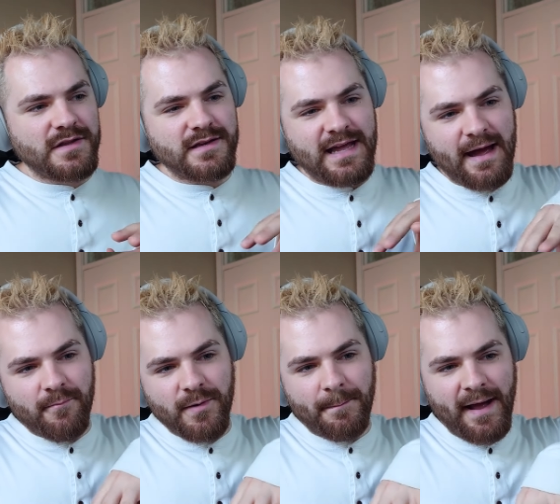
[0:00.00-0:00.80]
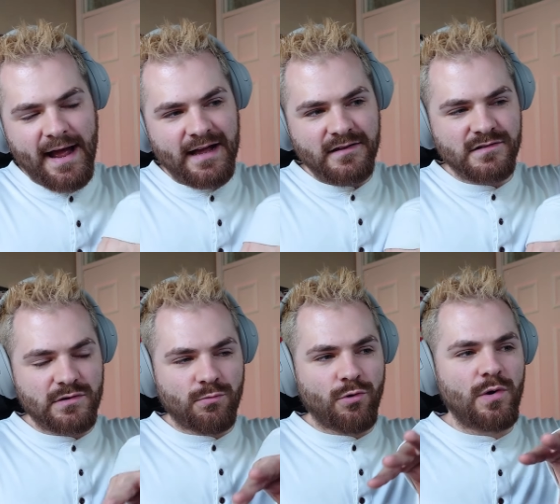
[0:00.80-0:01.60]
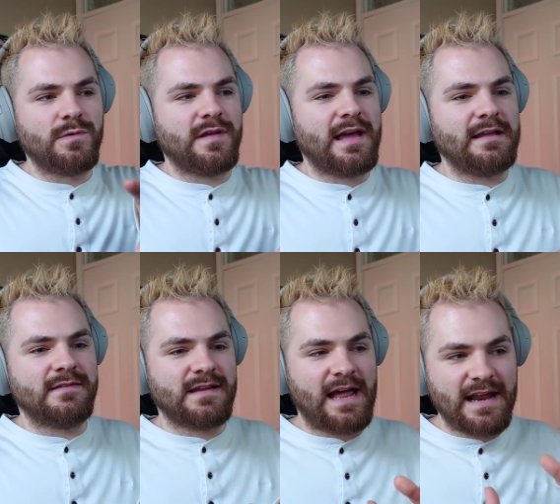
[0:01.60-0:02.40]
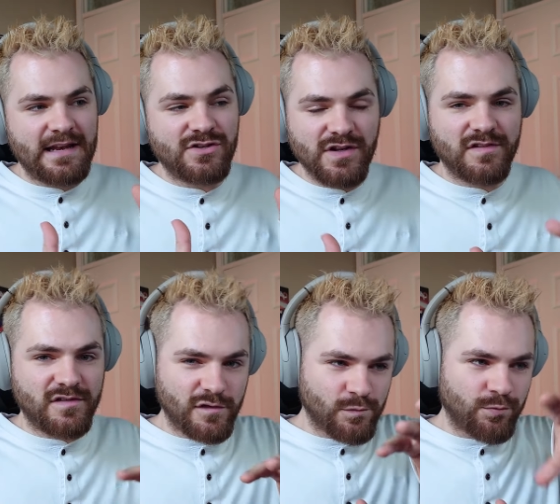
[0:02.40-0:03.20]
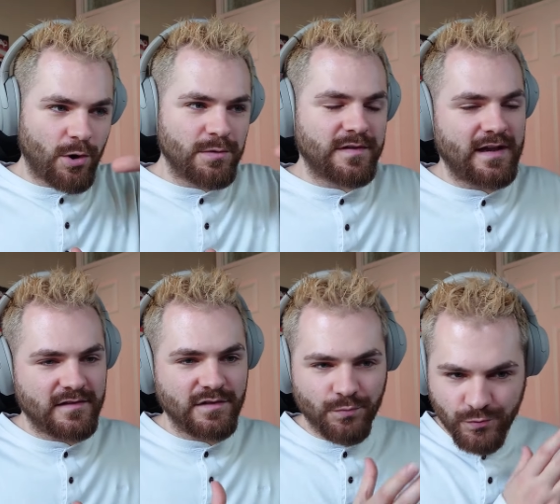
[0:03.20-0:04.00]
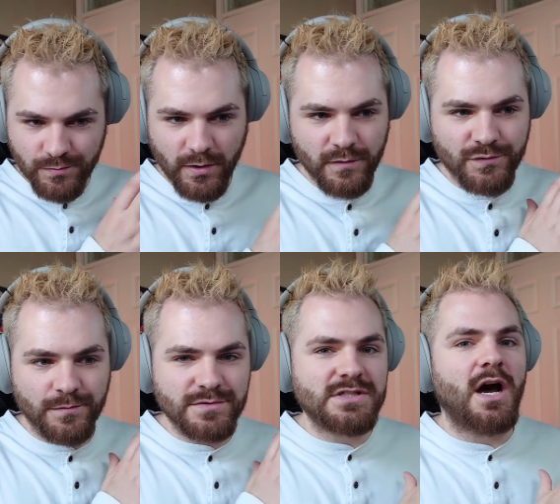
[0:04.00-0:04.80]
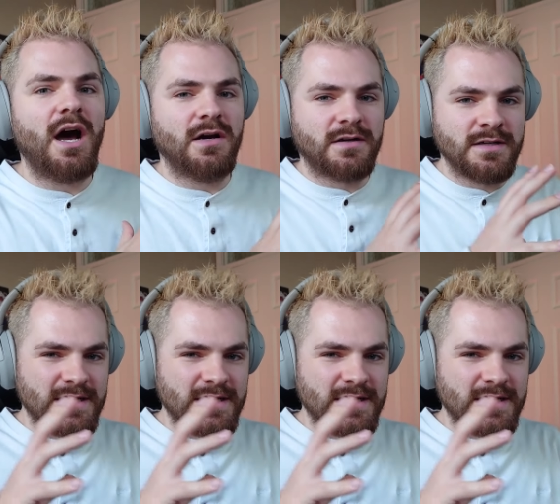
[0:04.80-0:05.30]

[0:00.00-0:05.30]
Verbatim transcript: The camera pans and rotates, and then just as it's rotating, the room goes from dark